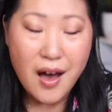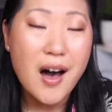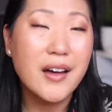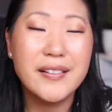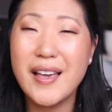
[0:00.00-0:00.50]

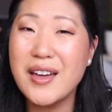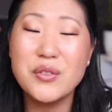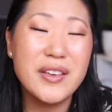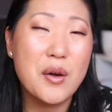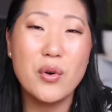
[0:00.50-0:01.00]
Honestly, I don't
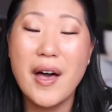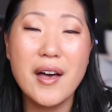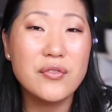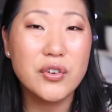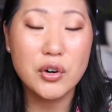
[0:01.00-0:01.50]
think I will
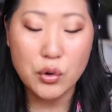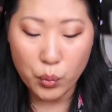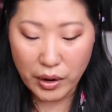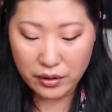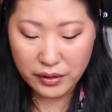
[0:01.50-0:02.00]
ever
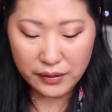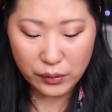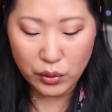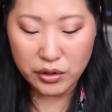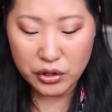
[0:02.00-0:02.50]
wear this
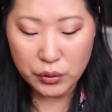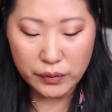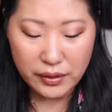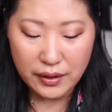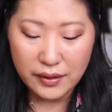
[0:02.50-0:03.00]
or use
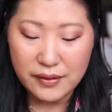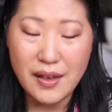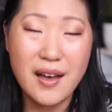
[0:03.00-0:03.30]
this.